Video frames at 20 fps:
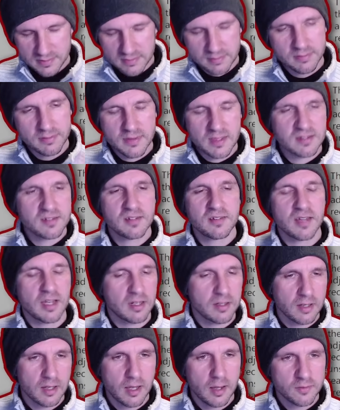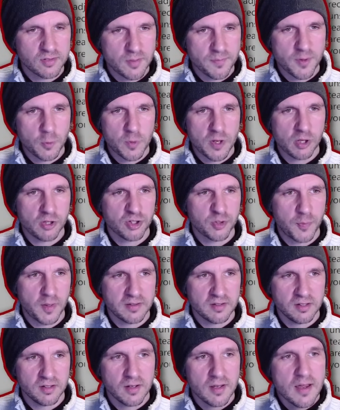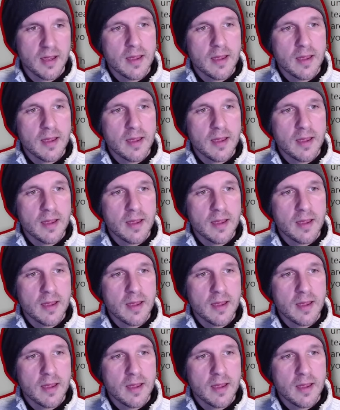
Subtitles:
this is like something we all expected.